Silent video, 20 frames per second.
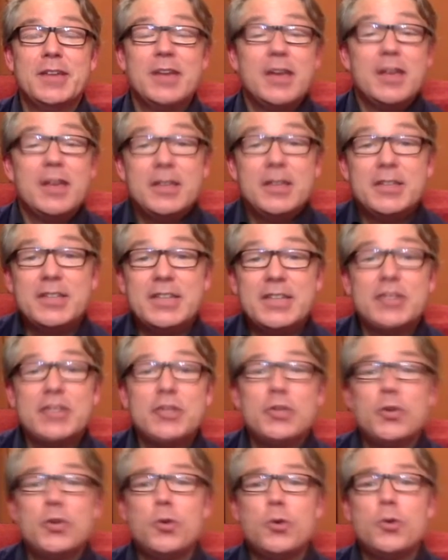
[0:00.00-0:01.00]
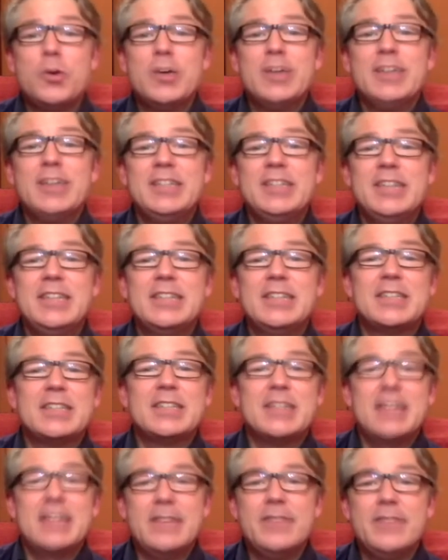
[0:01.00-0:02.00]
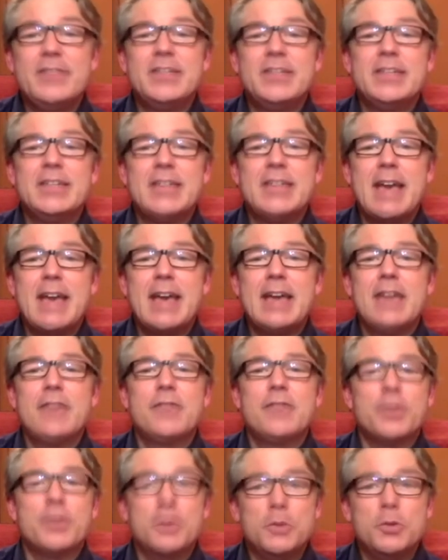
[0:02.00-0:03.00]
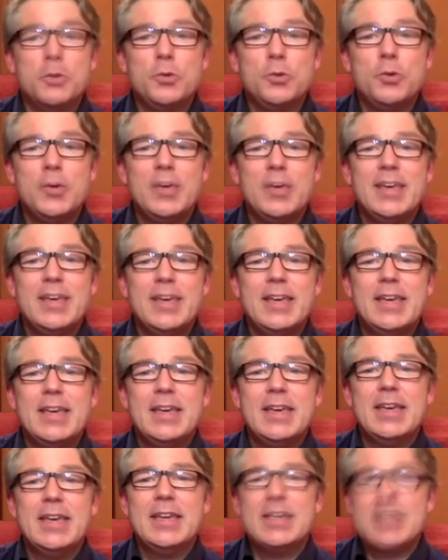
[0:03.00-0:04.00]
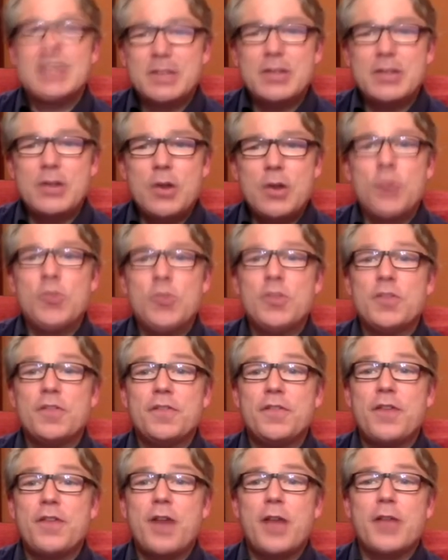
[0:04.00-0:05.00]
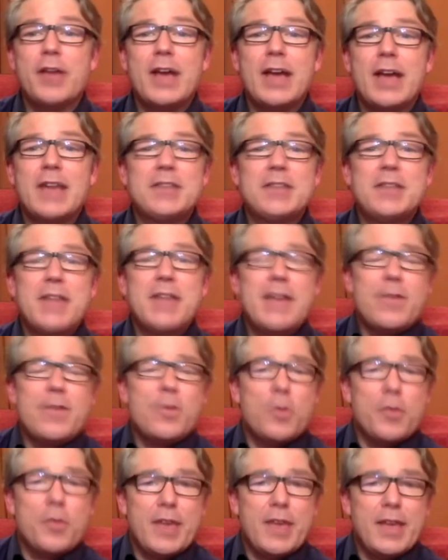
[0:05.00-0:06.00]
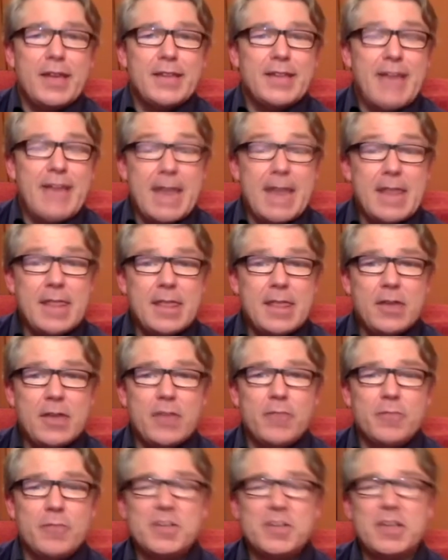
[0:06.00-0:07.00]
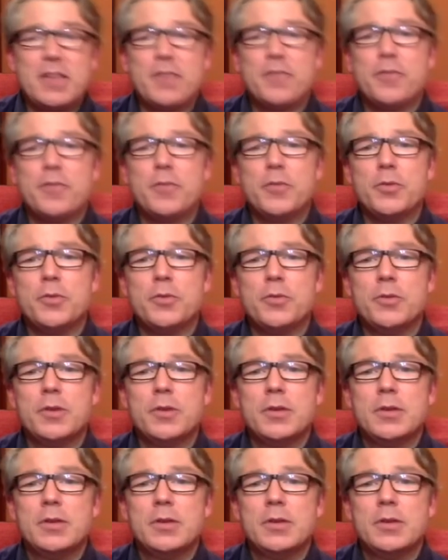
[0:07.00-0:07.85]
You see, to know Jesus lived and died for you is to know that the Father has never withheld anything of himself from you.